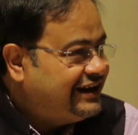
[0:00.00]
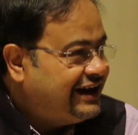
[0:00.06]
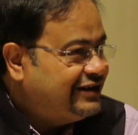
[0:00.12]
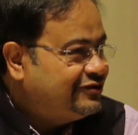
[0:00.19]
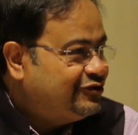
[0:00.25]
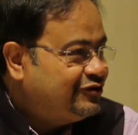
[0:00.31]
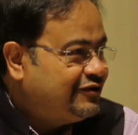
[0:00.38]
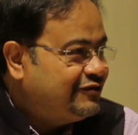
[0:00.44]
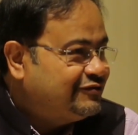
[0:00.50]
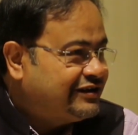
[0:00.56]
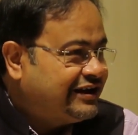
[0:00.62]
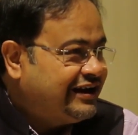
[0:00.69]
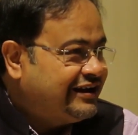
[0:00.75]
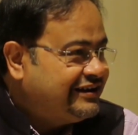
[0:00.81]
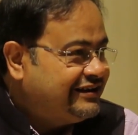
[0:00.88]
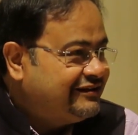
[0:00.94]
I don't have to
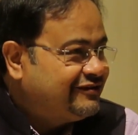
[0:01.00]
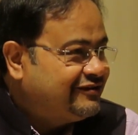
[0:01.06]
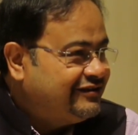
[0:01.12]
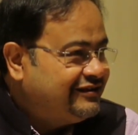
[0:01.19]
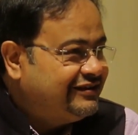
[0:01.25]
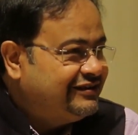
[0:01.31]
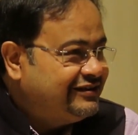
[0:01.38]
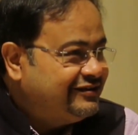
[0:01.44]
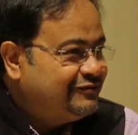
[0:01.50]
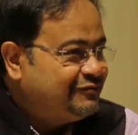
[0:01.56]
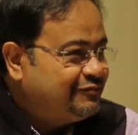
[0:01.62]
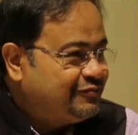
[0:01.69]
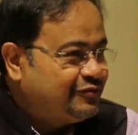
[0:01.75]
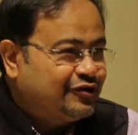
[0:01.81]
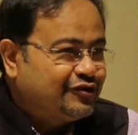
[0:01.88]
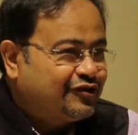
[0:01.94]
carry
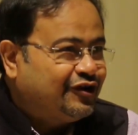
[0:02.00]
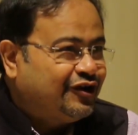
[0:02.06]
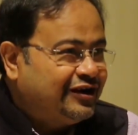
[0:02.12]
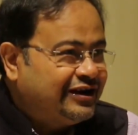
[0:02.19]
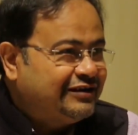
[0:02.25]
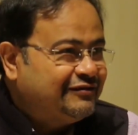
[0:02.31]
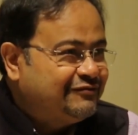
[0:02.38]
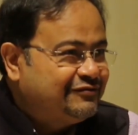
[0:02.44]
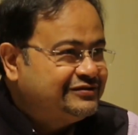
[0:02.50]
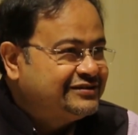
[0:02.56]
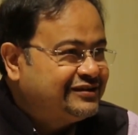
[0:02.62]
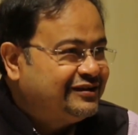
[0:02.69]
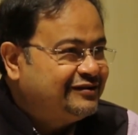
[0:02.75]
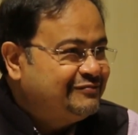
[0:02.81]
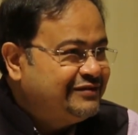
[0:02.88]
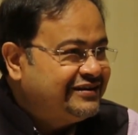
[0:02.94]
protocol and
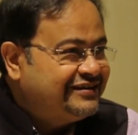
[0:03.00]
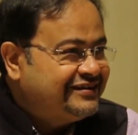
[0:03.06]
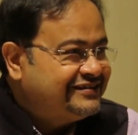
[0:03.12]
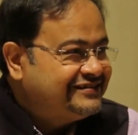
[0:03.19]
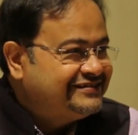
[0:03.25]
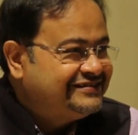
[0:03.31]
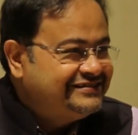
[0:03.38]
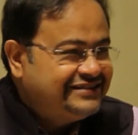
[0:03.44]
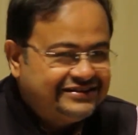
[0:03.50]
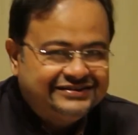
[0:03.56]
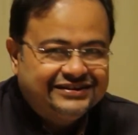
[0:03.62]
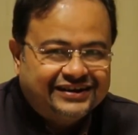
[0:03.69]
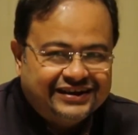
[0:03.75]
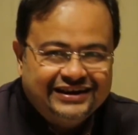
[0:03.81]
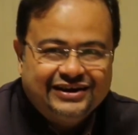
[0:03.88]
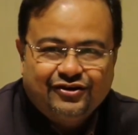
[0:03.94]
physical barriers. Just
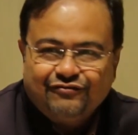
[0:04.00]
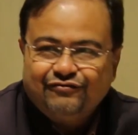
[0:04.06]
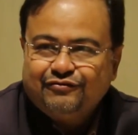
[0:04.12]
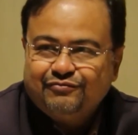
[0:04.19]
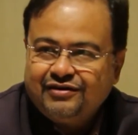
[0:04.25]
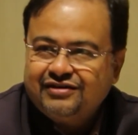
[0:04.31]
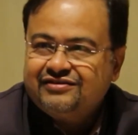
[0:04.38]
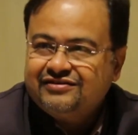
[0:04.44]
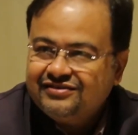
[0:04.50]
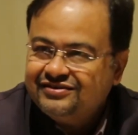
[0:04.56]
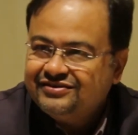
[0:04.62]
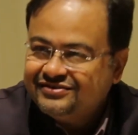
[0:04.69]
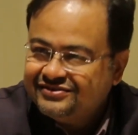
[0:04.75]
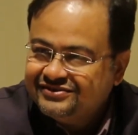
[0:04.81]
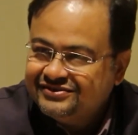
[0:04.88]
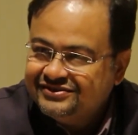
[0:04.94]
a click of a button.
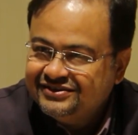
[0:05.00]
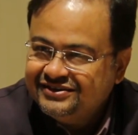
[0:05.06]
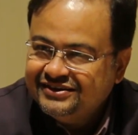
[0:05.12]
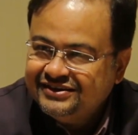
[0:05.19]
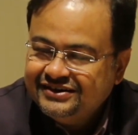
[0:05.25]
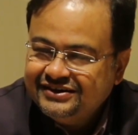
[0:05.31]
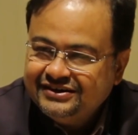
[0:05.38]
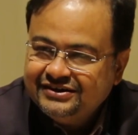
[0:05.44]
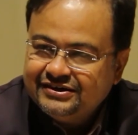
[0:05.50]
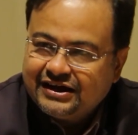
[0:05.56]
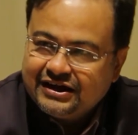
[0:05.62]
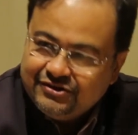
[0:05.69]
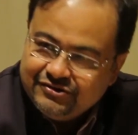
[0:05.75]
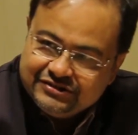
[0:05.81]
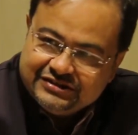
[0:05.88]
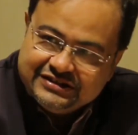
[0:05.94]

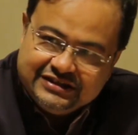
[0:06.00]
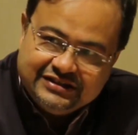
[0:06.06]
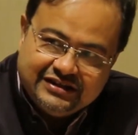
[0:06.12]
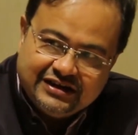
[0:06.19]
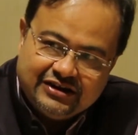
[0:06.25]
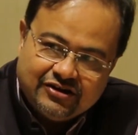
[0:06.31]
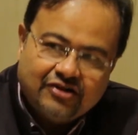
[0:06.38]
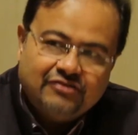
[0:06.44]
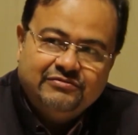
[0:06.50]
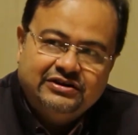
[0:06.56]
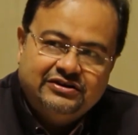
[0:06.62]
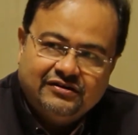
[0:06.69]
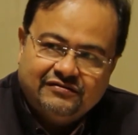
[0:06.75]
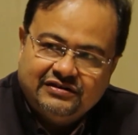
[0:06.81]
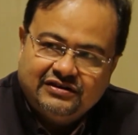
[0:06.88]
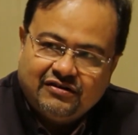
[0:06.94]
Can you see the
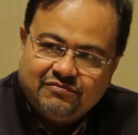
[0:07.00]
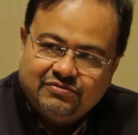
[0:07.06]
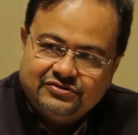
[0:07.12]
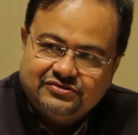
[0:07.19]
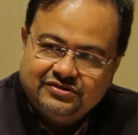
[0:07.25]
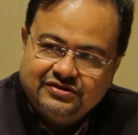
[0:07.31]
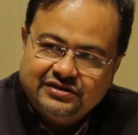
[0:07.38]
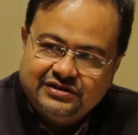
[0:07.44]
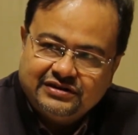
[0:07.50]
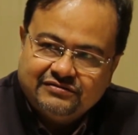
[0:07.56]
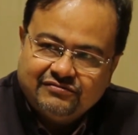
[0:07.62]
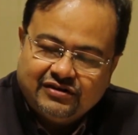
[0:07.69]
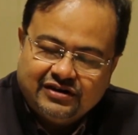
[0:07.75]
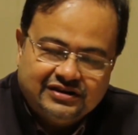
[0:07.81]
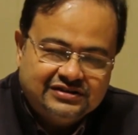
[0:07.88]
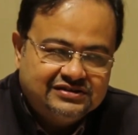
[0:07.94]
enormity of that opportunity?
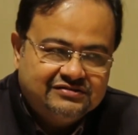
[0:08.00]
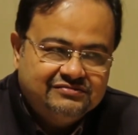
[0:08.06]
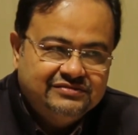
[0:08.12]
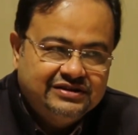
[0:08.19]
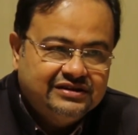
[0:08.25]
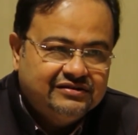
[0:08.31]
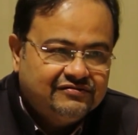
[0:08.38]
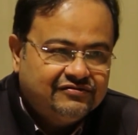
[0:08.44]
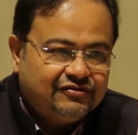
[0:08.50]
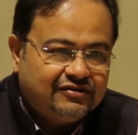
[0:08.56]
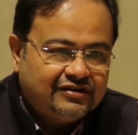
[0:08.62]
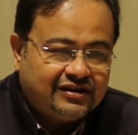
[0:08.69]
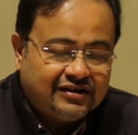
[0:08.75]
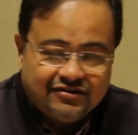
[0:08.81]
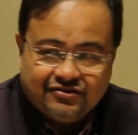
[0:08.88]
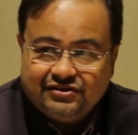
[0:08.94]
What does it mean for
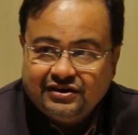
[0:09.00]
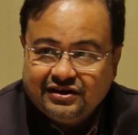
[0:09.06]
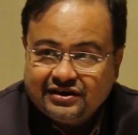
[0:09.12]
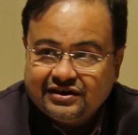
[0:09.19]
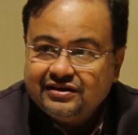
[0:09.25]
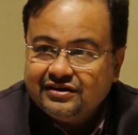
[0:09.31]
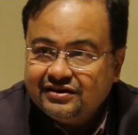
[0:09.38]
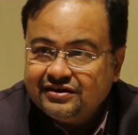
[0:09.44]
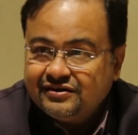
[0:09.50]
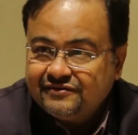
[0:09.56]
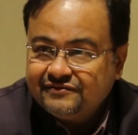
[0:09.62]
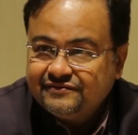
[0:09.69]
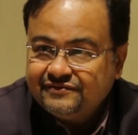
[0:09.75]
a country like India?